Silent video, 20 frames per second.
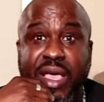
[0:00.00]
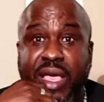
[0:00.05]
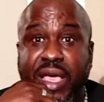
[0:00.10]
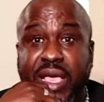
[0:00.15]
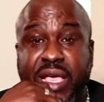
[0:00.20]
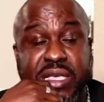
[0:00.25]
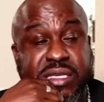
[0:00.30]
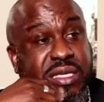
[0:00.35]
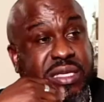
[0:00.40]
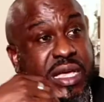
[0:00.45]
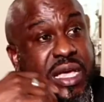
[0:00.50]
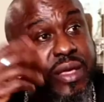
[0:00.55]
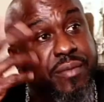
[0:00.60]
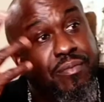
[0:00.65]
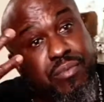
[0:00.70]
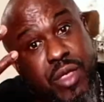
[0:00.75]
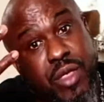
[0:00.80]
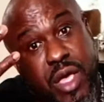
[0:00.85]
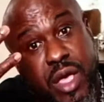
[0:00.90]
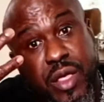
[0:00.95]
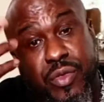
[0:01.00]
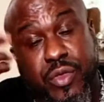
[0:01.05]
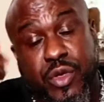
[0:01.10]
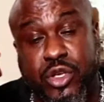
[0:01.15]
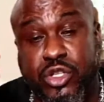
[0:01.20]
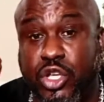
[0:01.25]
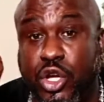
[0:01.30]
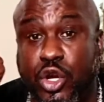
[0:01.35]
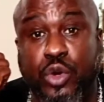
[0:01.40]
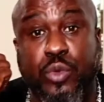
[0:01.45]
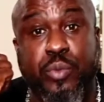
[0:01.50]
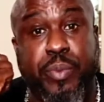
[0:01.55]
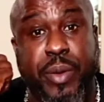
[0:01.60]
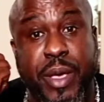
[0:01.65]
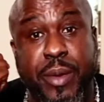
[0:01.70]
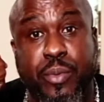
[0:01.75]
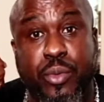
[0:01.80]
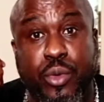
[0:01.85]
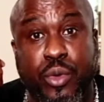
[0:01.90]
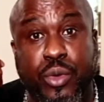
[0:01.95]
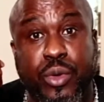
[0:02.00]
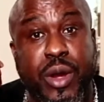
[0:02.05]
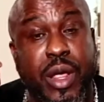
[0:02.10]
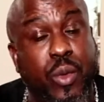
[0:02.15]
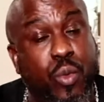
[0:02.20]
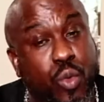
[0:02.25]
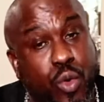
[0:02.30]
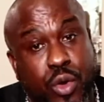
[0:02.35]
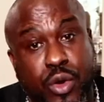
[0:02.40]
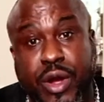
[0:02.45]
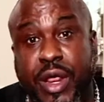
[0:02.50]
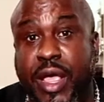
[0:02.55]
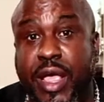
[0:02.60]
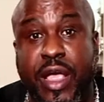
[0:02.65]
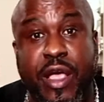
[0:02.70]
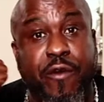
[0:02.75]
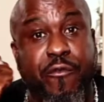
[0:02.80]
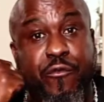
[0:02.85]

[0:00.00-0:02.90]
He said, there's certain people that want their hair